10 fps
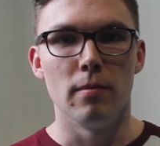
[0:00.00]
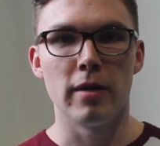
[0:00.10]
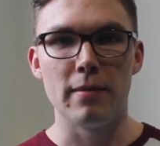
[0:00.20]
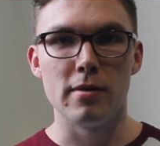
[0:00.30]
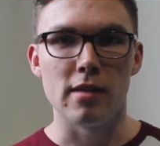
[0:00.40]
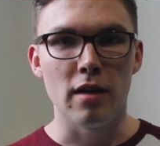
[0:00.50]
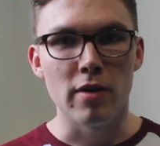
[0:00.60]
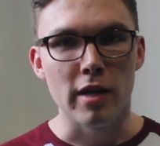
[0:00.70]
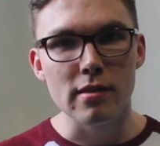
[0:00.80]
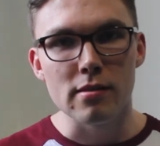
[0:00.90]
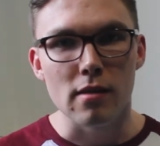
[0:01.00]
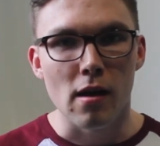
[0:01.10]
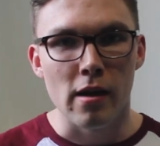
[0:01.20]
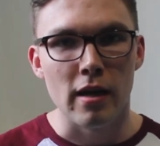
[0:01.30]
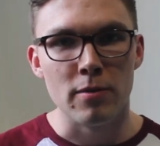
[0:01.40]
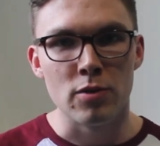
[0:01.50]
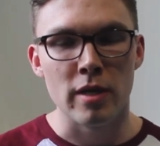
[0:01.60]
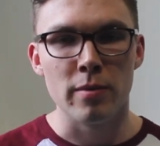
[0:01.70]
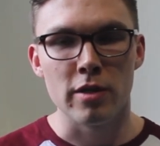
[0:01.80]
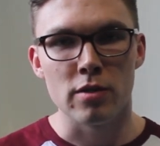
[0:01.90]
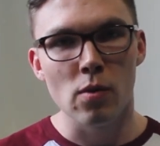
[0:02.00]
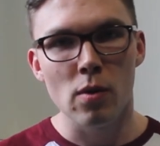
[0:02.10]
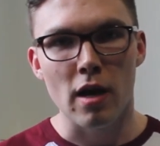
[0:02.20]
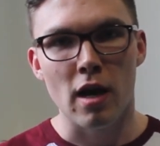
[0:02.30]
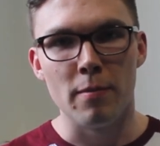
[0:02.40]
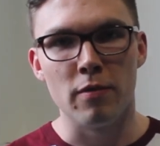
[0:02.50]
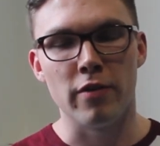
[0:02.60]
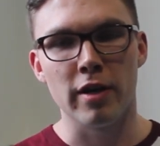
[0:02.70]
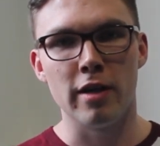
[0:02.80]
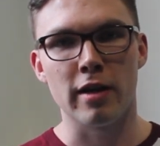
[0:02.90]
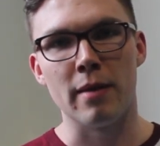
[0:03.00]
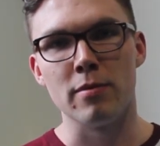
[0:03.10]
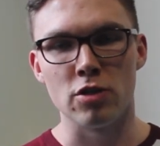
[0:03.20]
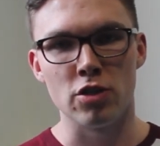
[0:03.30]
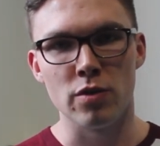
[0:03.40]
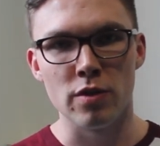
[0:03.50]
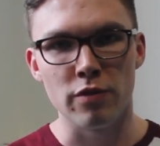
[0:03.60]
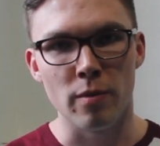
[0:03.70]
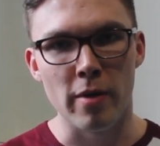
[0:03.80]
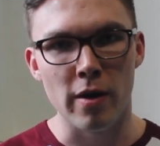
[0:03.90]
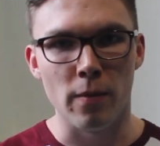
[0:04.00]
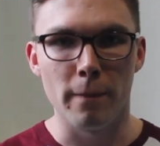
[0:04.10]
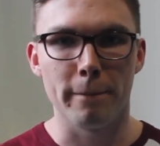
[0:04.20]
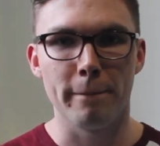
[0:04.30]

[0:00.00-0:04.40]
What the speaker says: My name is Ivan Heinz. I am 21 years old. I'm a final year chemistry student from Mayo.